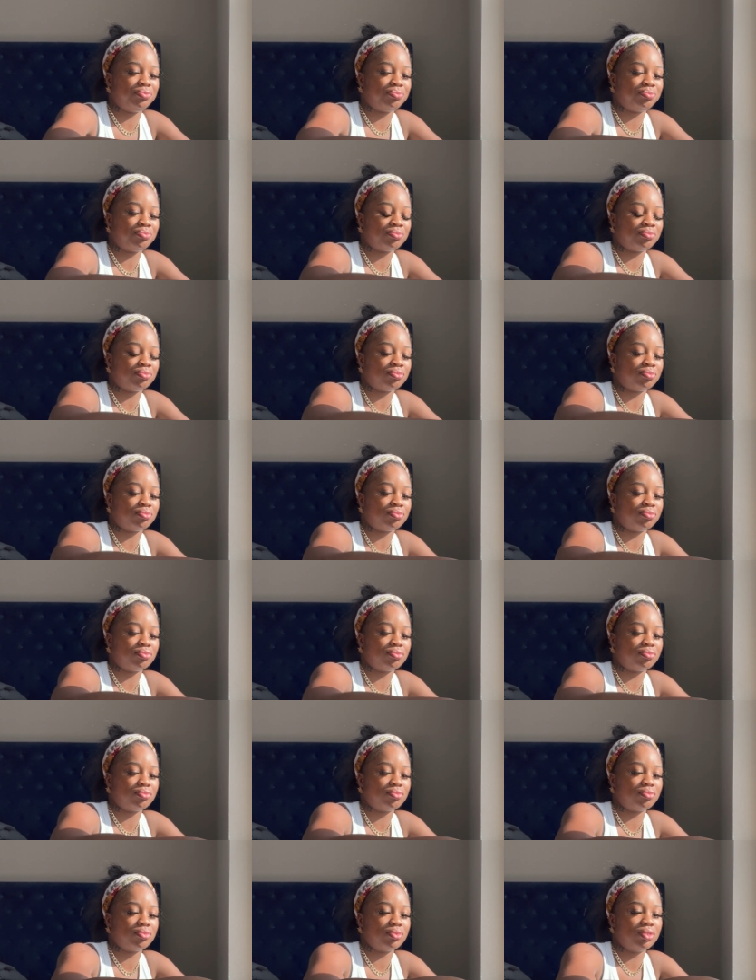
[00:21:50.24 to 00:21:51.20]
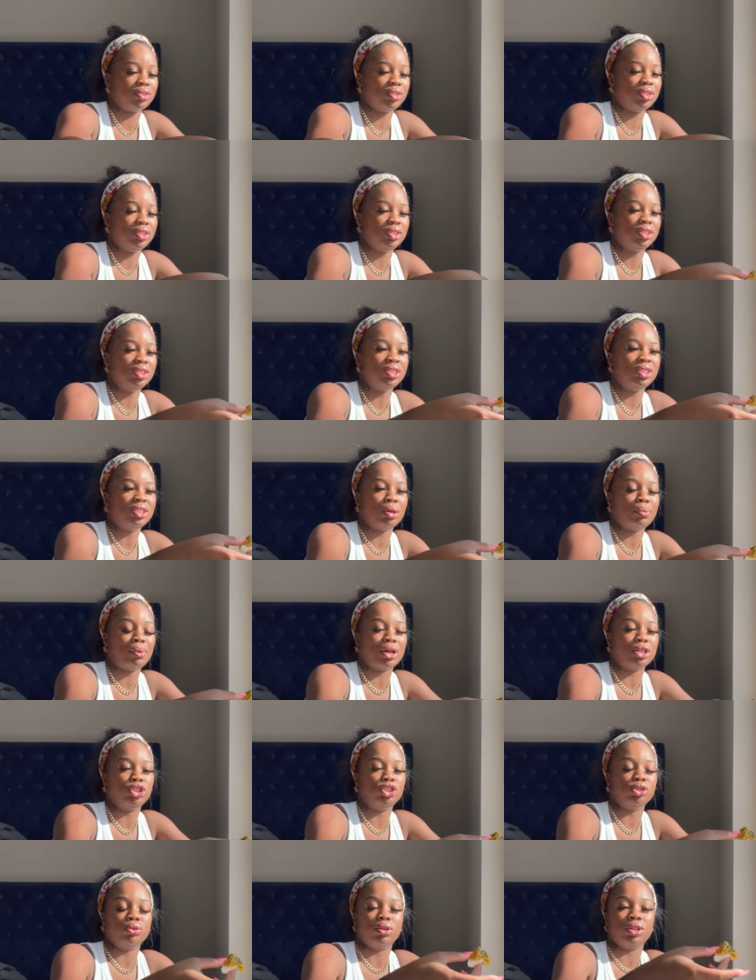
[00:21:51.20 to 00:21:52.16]
mm. see, I'm
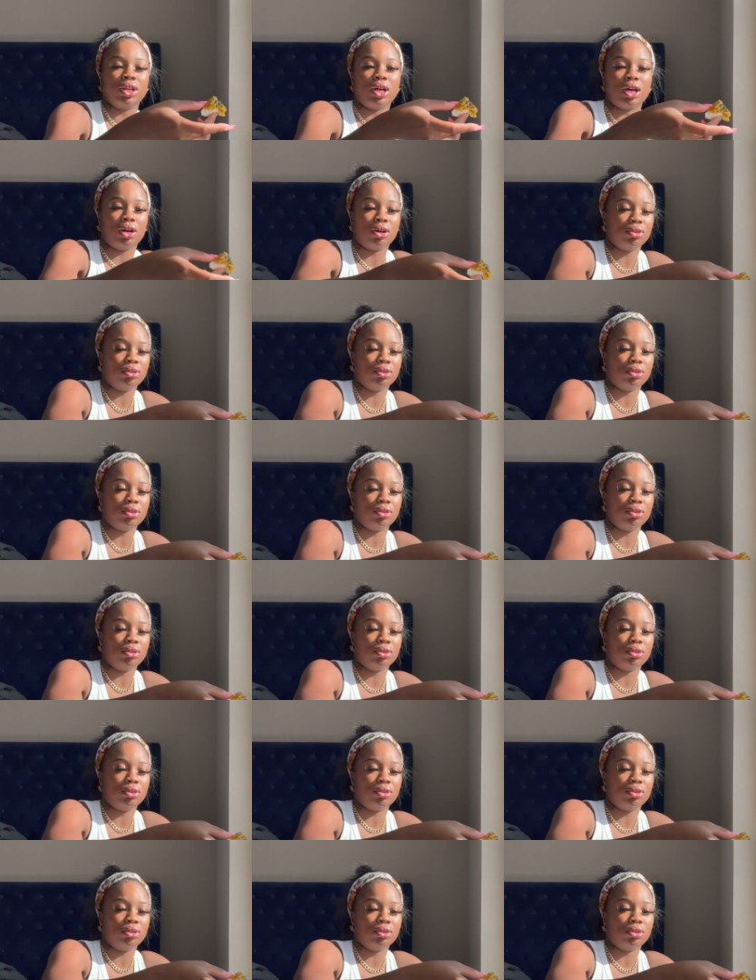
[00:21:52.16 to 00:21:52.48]
about to chew it now.